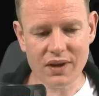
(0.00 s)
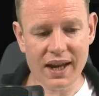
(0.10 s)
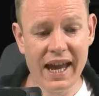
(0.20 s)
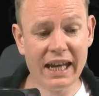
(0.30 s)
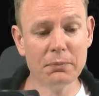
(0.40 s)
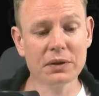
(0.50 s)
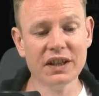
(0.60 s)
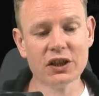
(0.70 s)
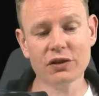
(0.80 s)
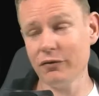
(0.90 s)
Any
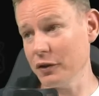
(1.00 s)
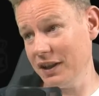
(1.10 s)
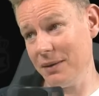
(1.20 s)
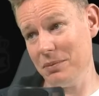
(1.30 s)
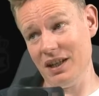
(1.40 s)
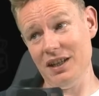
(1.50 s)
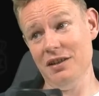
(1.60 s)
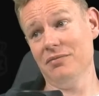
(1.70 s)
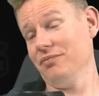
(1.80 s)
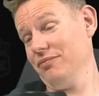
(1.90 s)
prediction for the NBA?
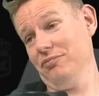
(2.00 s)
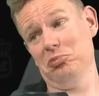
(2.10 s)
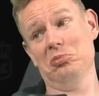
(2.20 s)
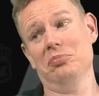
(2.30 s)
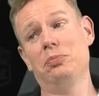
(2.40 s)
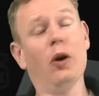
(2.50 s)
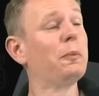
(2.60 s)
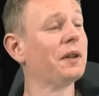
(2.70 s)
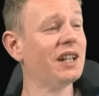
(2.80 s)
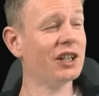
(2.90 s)
Bold
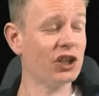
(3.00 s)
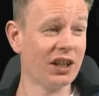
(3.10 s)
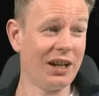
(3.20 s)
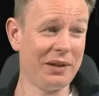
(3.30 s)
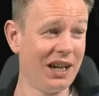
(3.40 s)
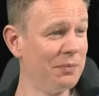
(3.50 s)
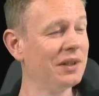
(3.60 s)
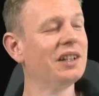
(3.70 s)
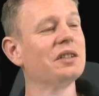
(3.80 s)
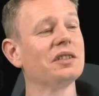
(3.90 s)
prediction coming up.
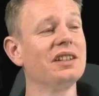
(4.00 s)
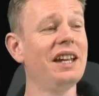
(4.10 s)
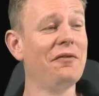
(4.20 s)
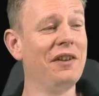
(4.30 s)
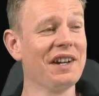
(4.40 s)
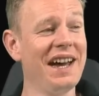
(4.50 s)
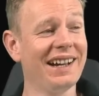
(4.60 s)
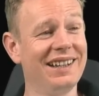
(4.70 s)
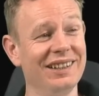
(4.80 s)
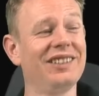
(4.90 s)
The Denver
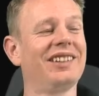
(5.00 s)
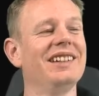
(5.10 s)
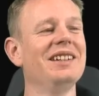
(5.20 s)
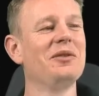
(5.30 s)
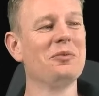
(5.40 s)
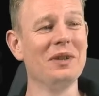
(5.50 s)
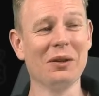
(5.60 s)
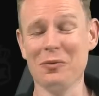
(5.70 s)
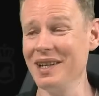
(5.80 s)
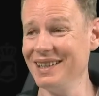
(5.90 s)
Nuggets will
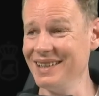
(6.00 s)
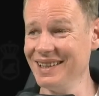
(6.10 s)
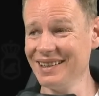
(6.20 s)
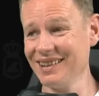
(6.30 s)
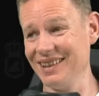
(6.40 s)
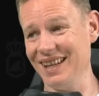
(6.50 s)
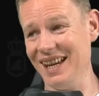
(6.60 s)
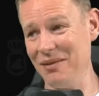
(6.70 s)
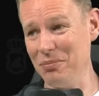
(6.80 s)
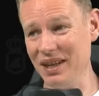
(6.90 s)
win the
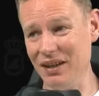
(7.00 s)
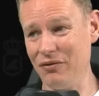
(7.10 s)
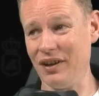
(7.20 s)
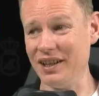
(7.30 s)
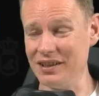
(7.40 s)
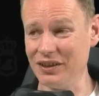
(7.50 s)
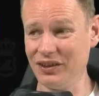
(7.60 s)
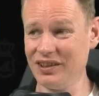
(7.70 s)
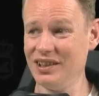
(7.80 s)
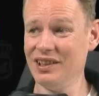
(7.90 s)
NBA Finals.
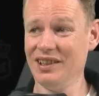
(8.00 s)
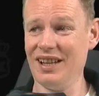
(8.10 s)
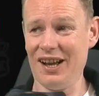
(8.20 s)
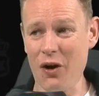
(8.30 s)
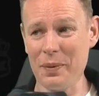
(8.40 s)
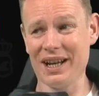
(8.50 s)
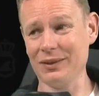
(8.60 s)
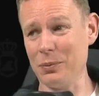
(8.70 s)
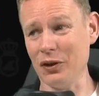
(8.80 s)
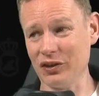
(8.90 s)
I hope against
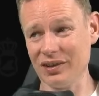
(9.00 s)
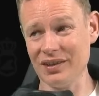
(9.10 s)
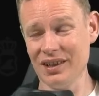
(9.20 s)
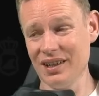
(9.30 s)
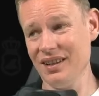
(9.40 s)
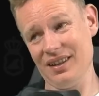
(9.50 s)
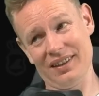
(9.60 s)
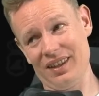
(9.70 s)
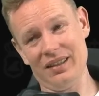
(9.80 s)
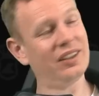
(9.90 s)
Boston. I
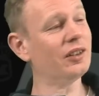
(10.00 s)
think since